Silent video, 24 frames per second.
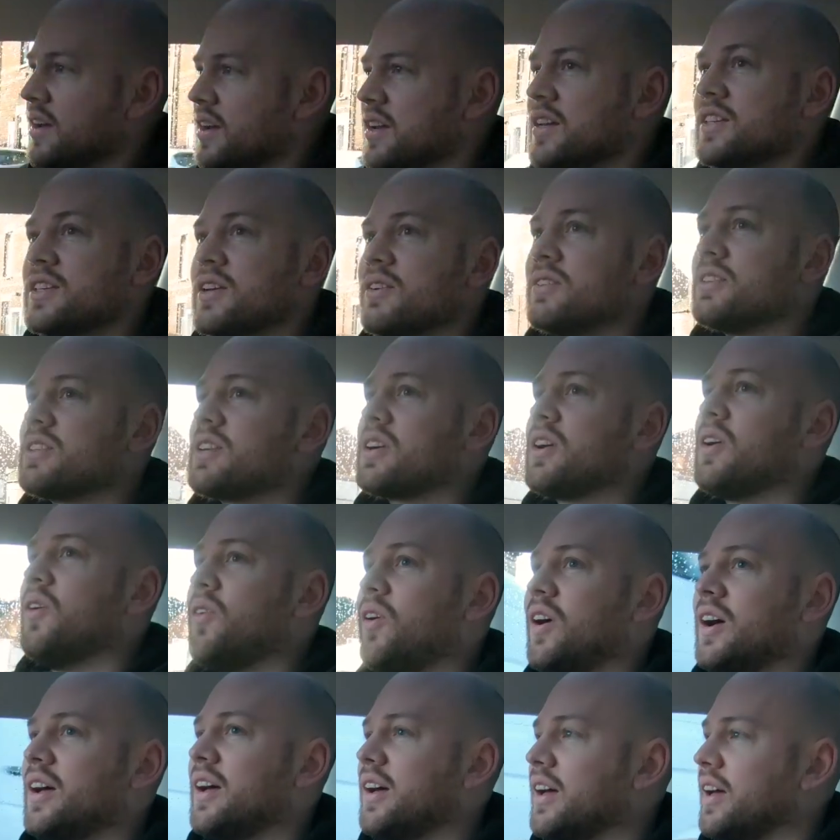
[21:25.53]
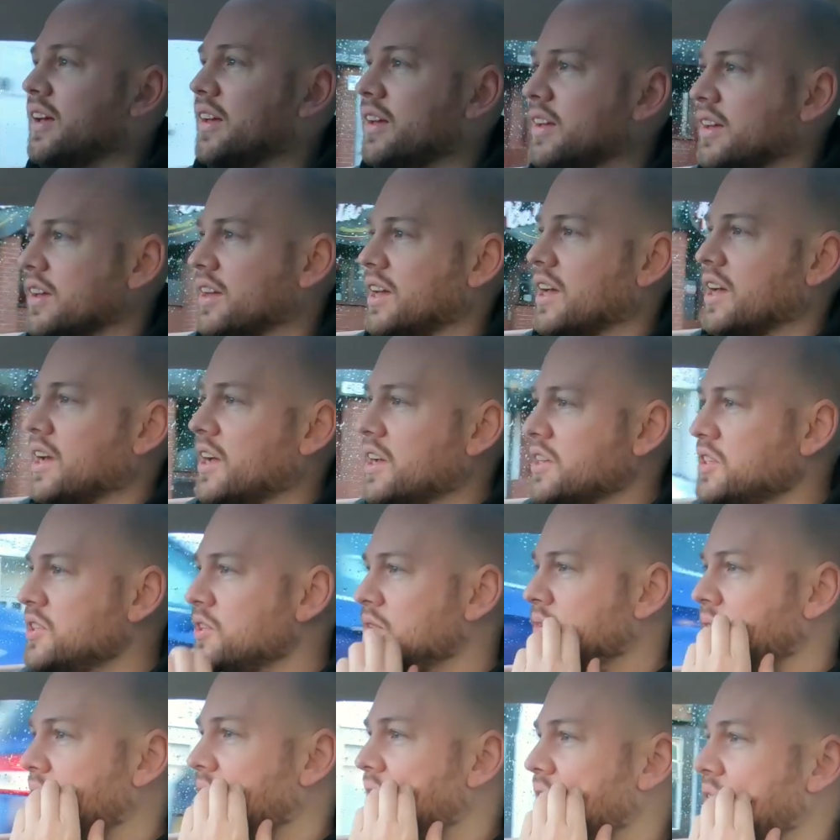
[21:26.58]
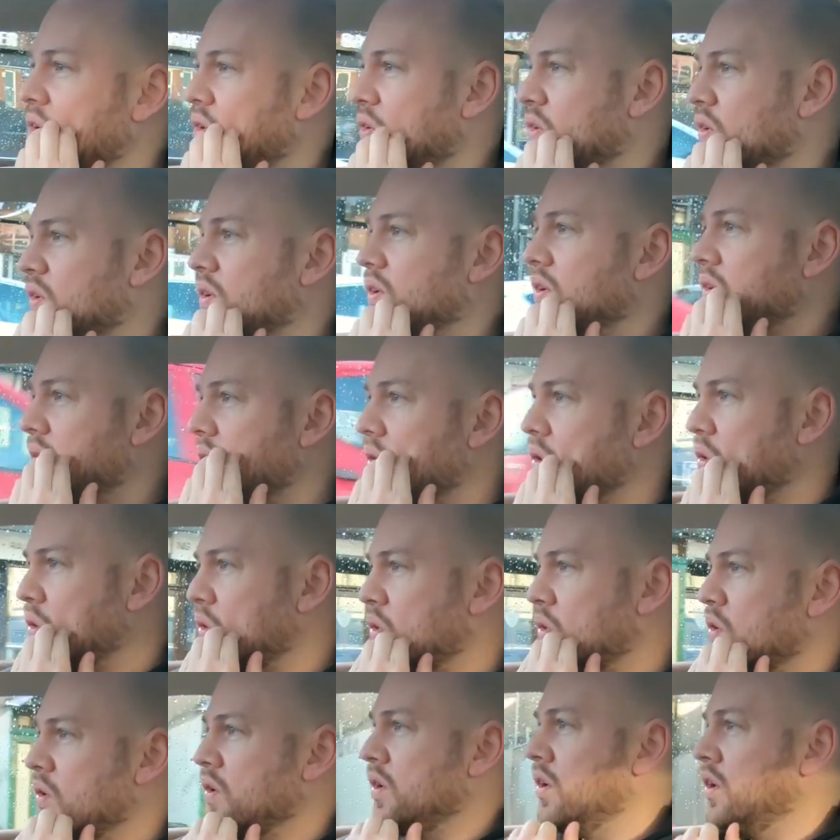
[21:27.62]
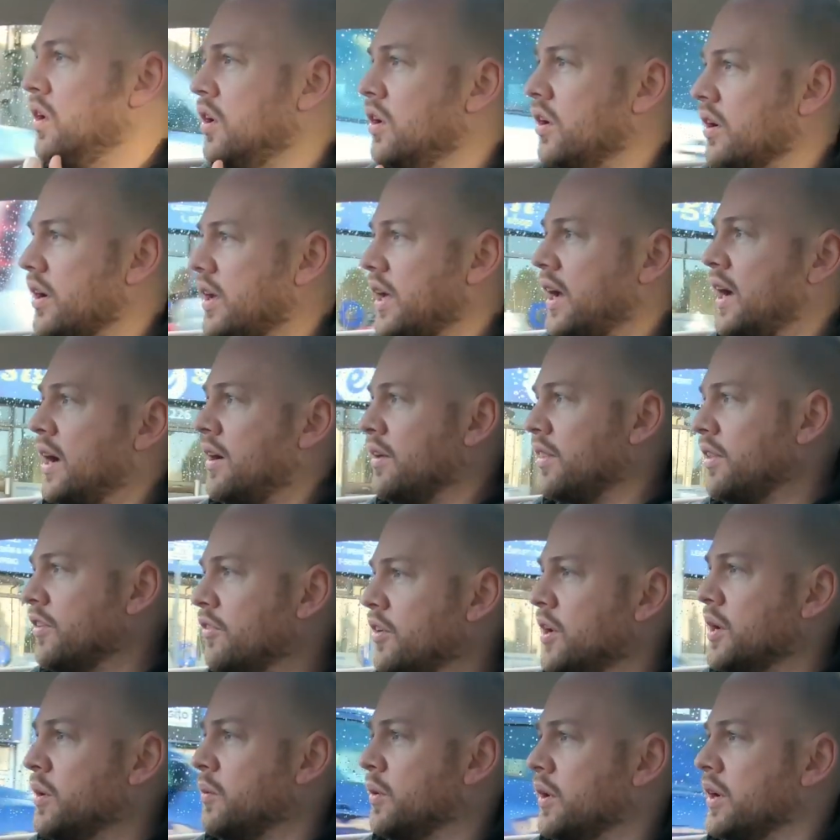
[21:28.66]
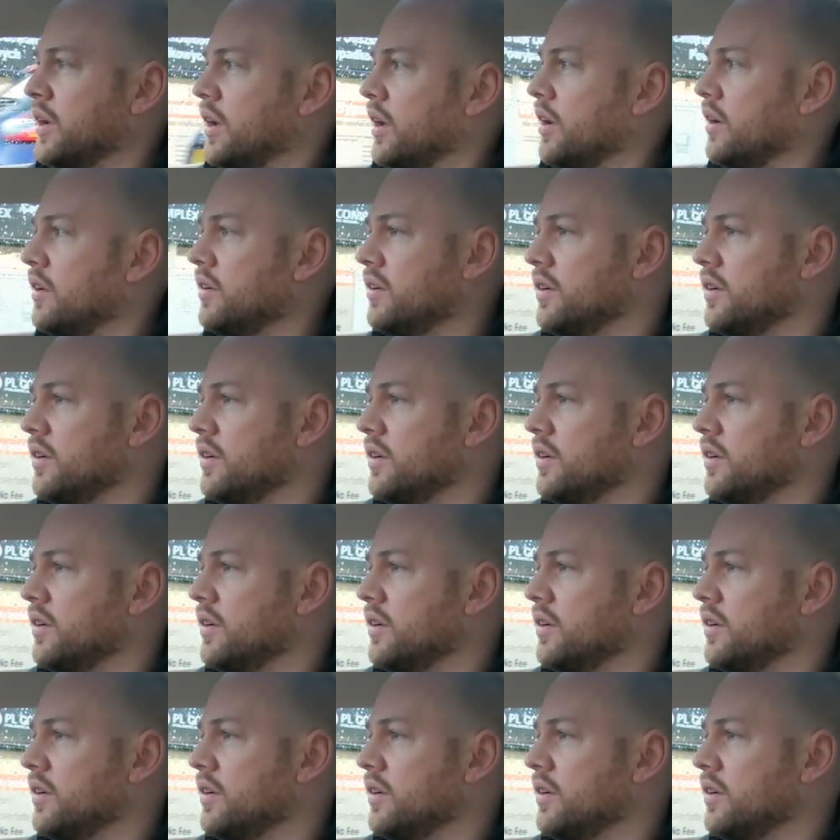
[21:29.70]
So it's quite a unique look out the rear window.